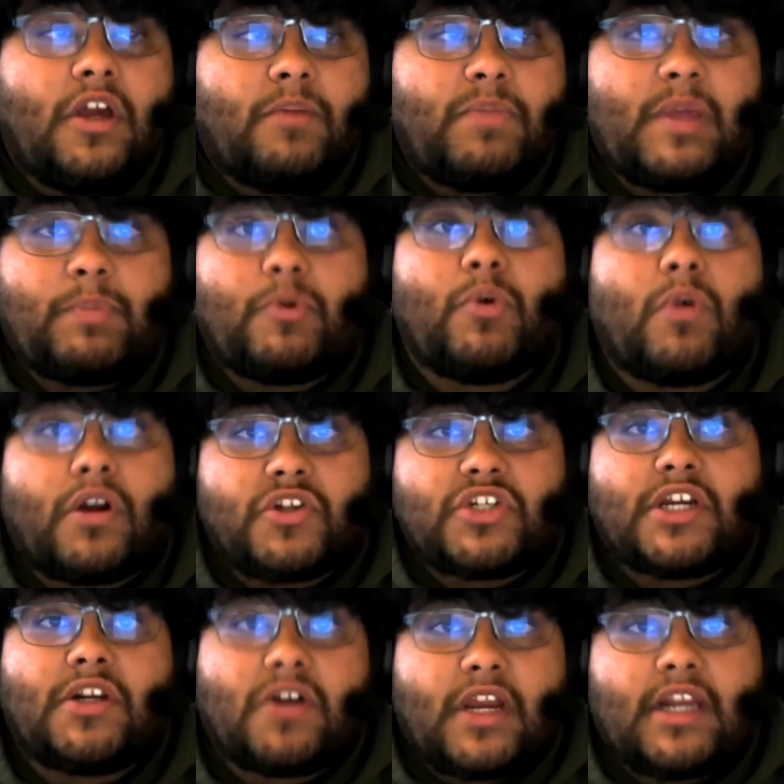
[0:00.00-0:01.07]
people who are
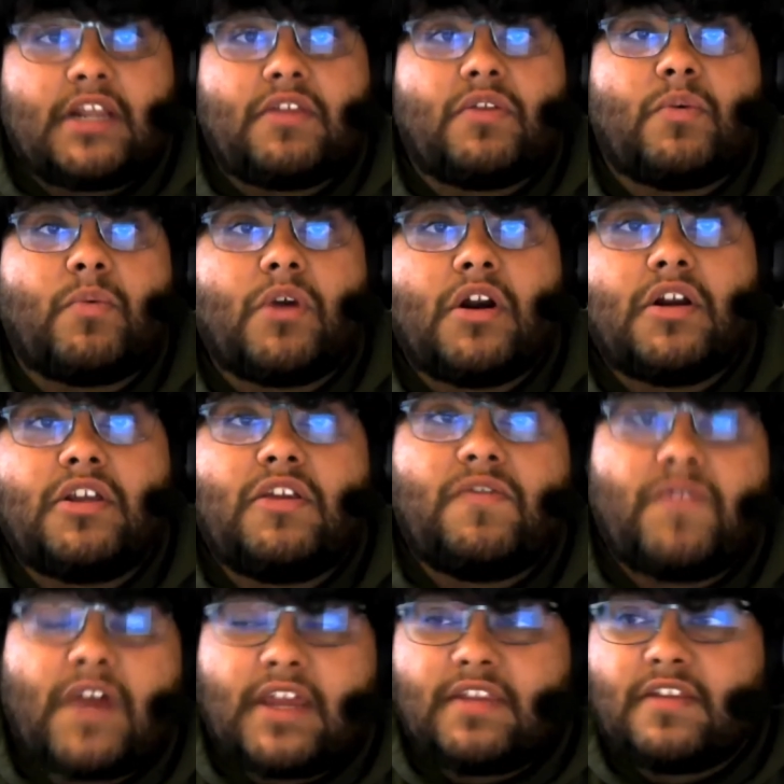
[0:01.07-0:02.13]
generating the work, you
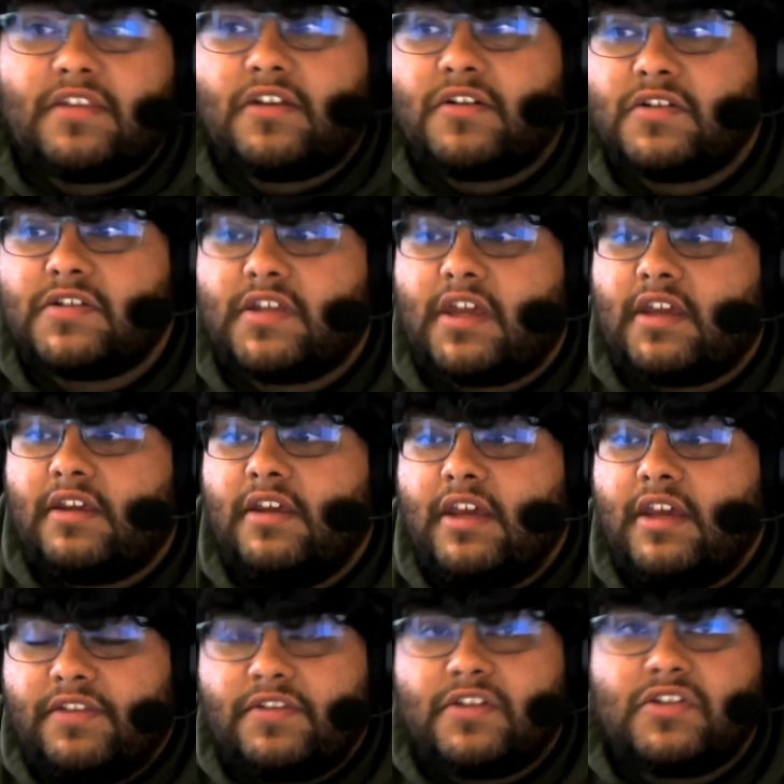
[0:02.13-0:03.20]
find that there's like
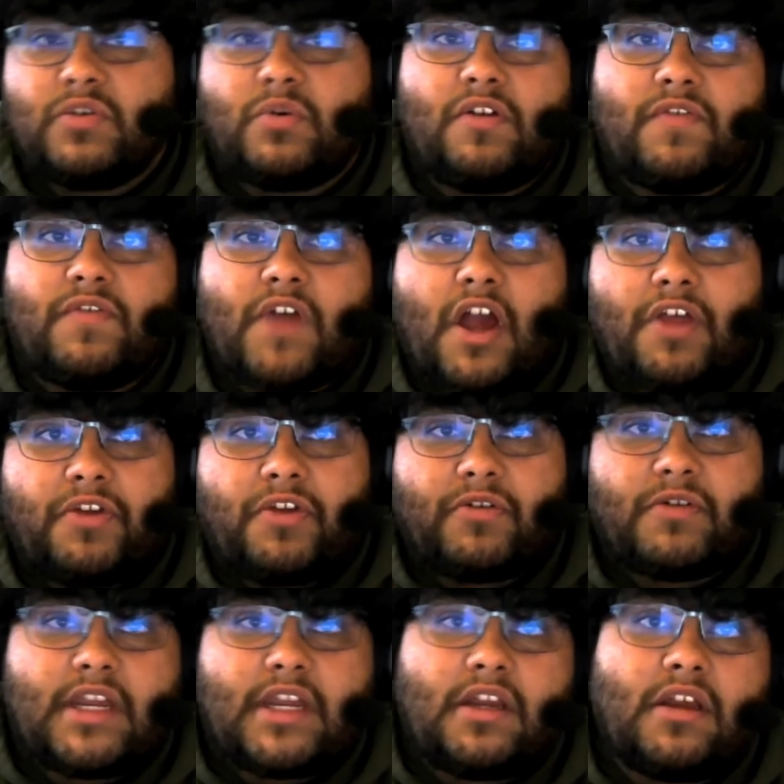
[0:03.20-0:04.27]
this sort of
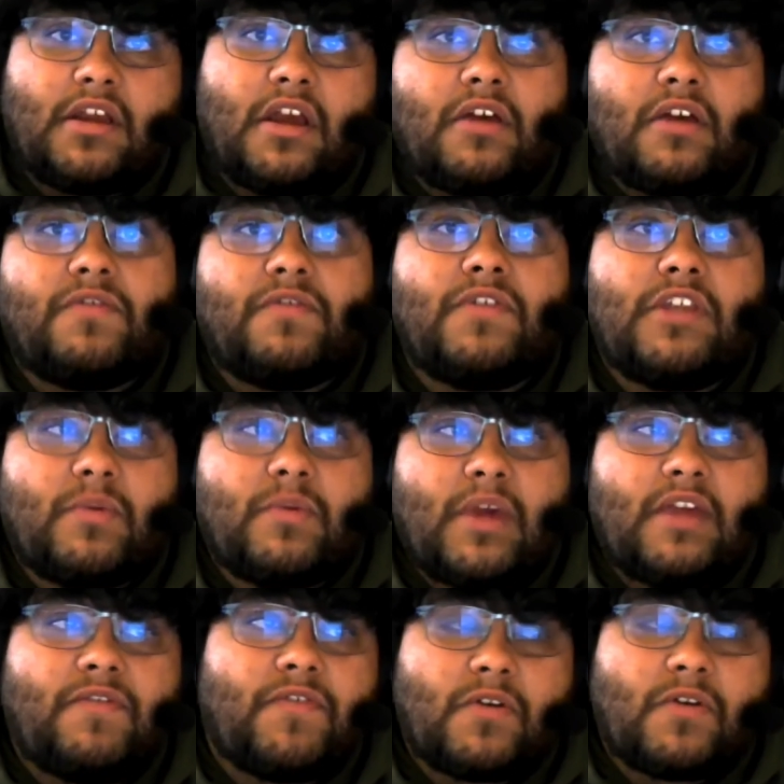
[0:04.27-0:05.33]
othering of QA
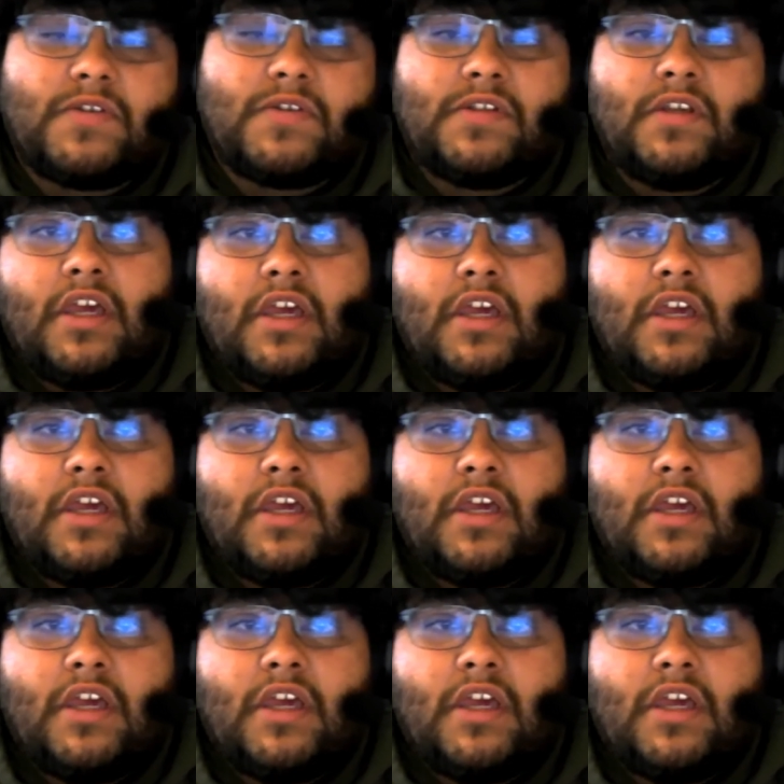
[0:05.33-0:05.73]
folks.